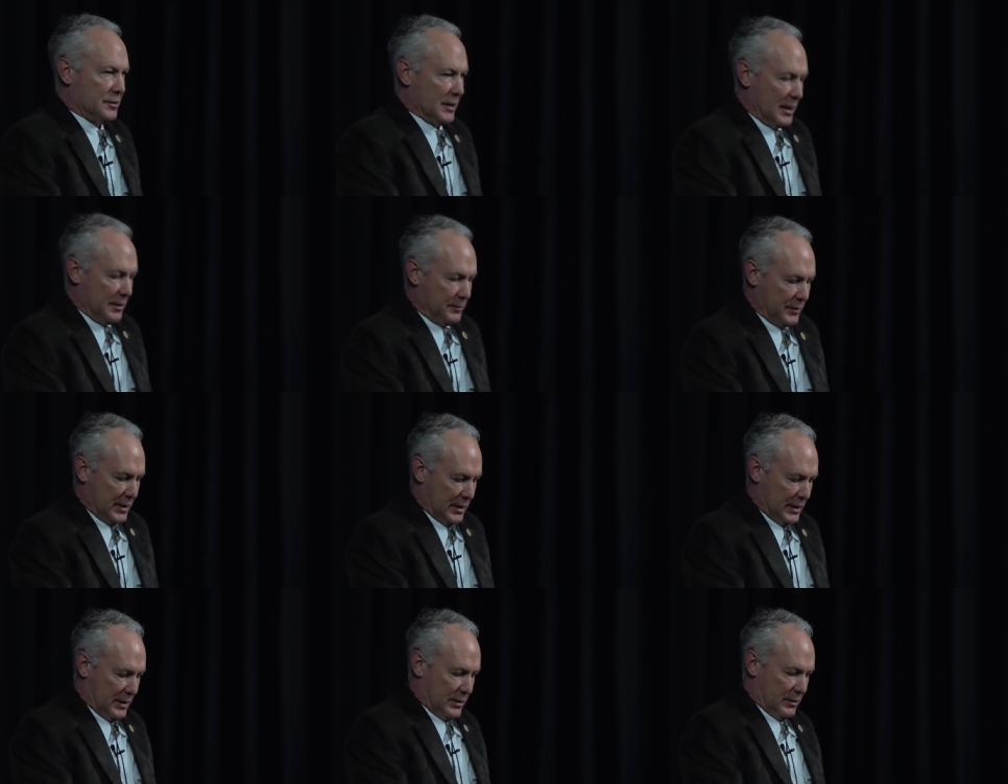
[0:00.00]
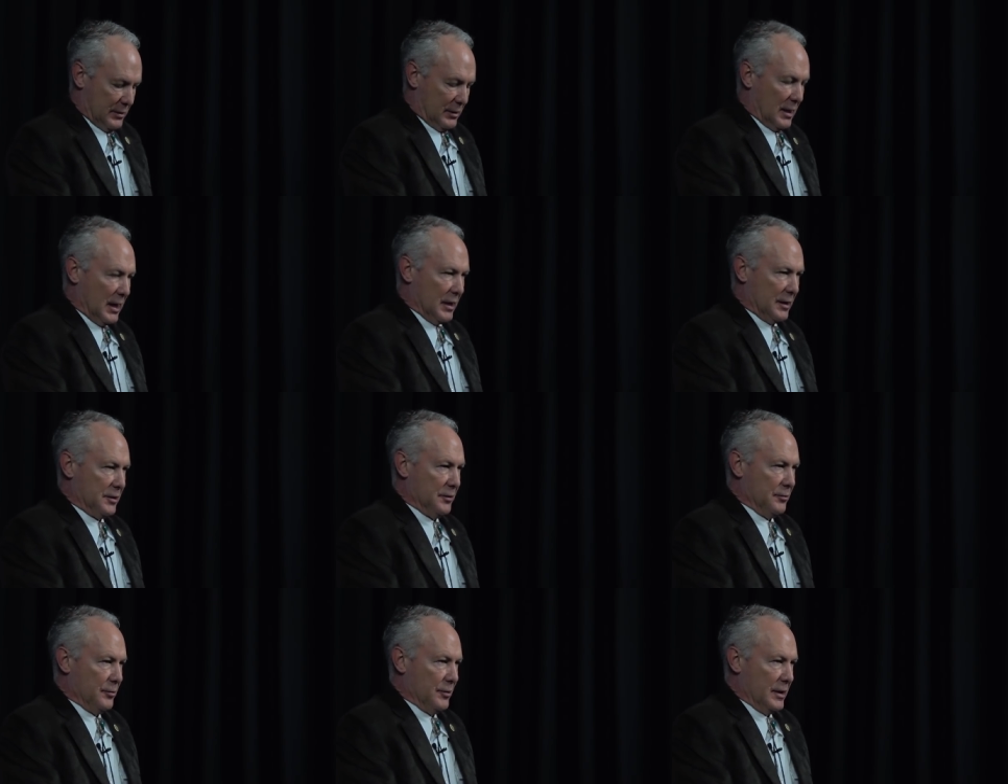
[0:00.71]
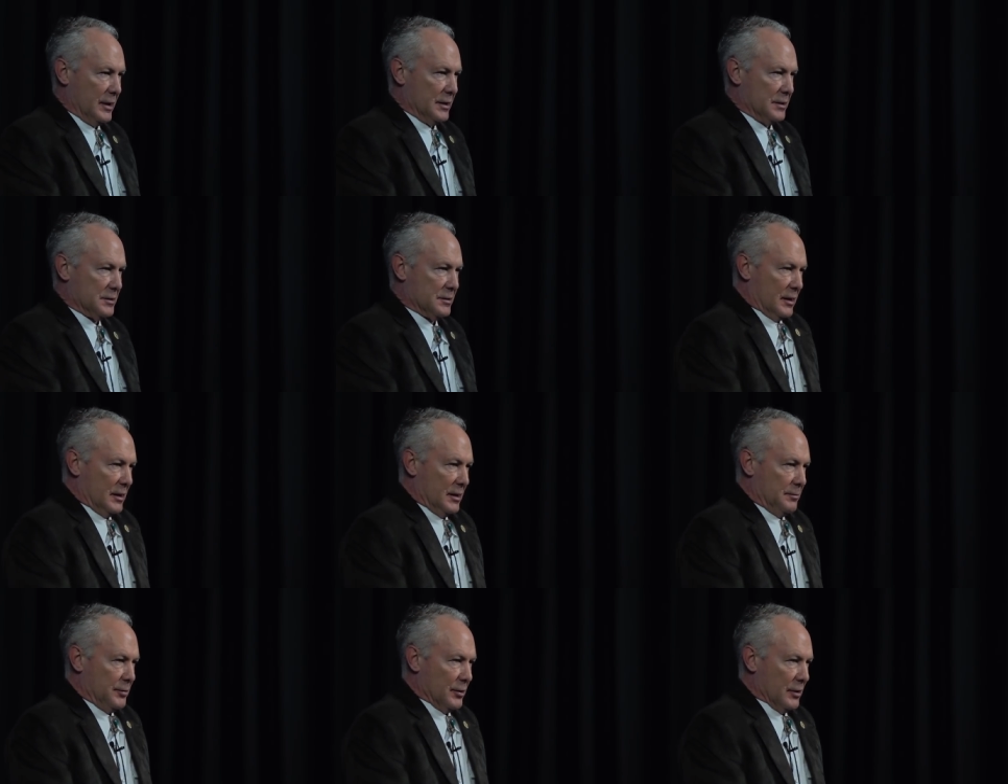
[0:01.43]
Same thing here, lock your wrist,
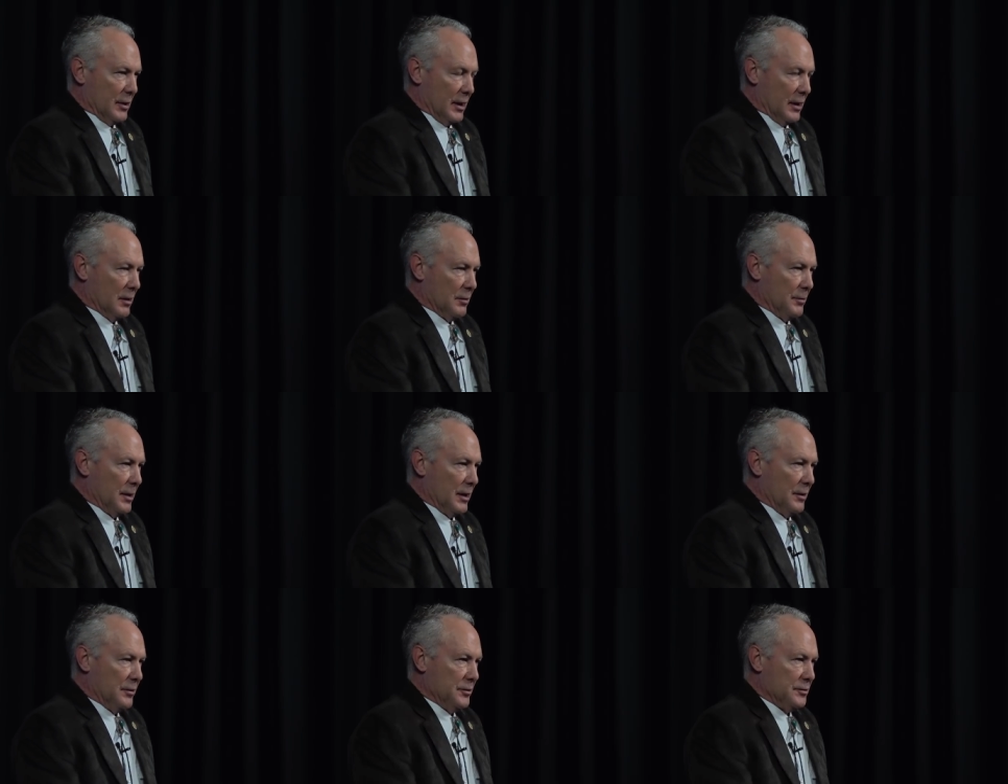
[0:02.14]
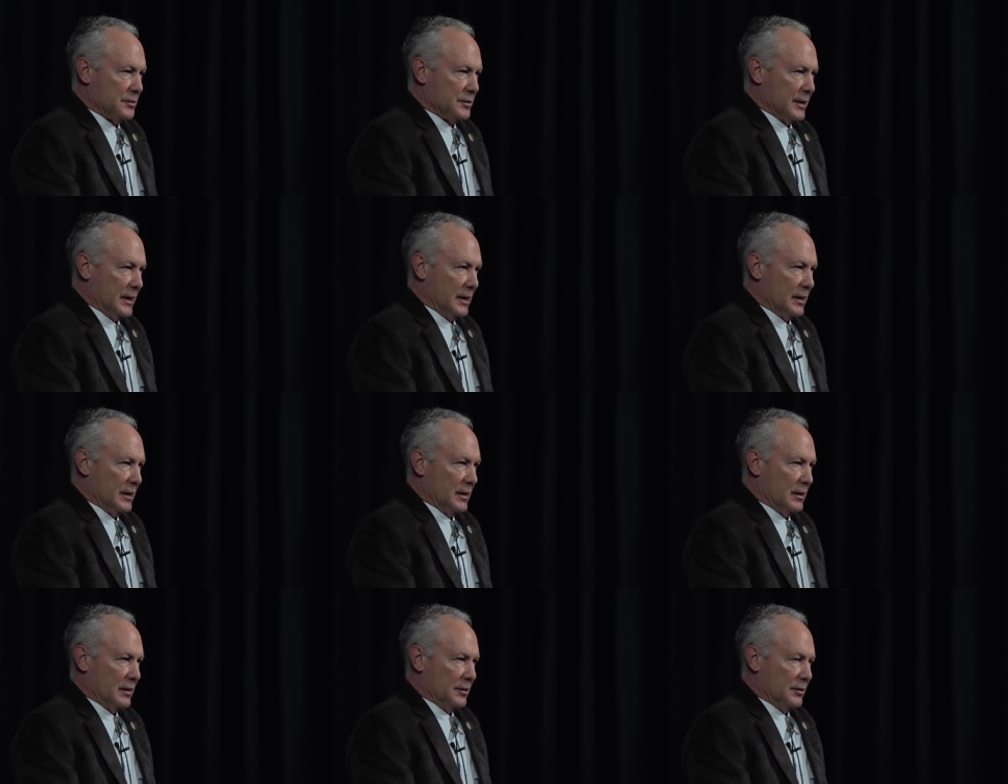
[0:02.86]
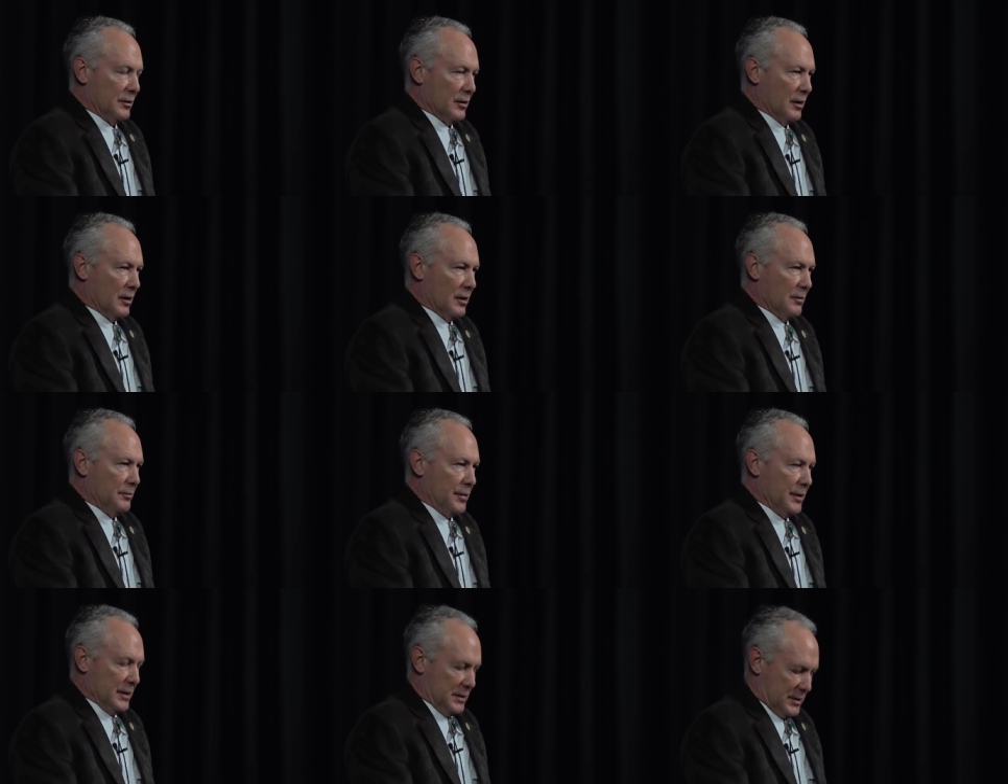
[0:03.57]
keep your elbows in, your
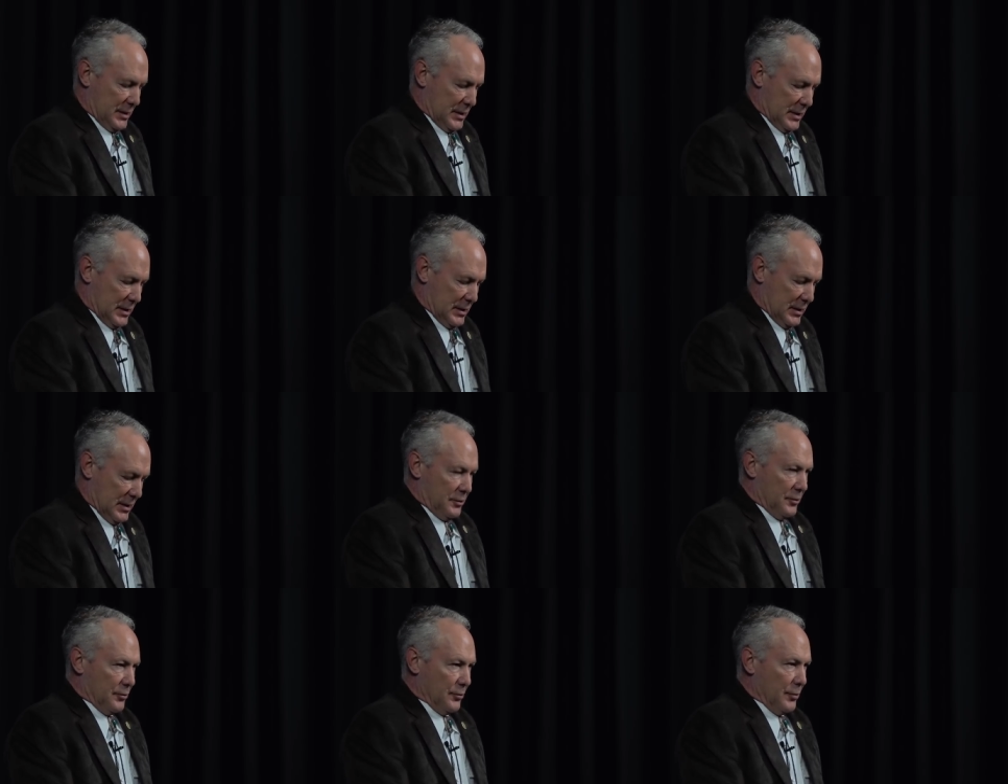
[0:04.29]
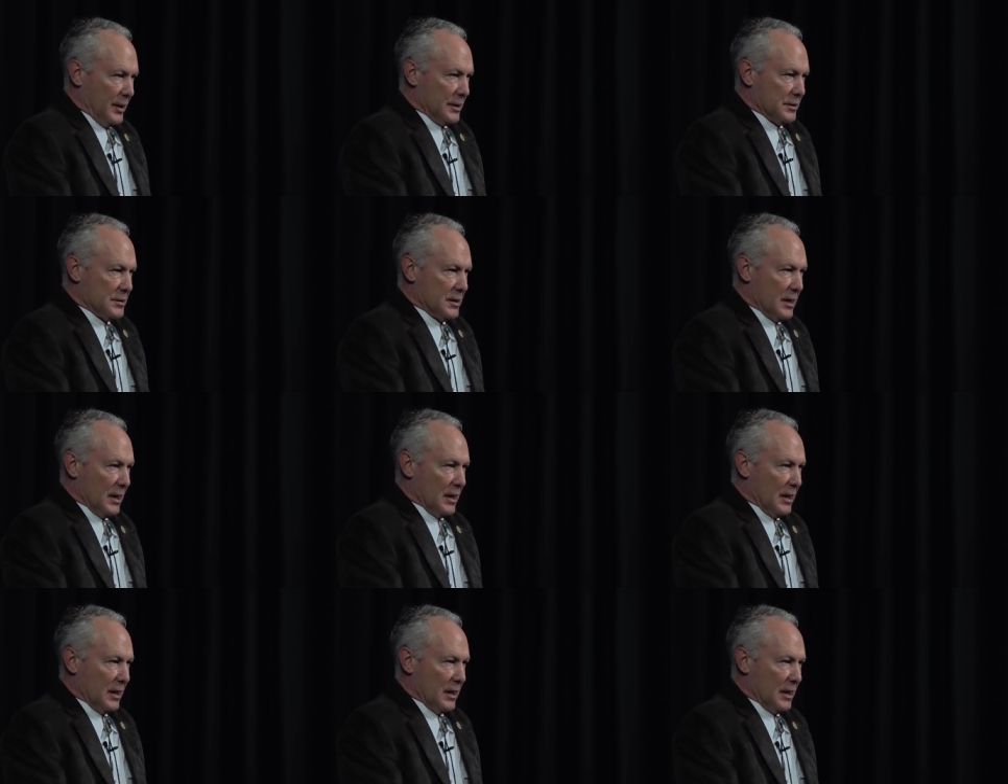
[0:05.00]
armpits in, your wrist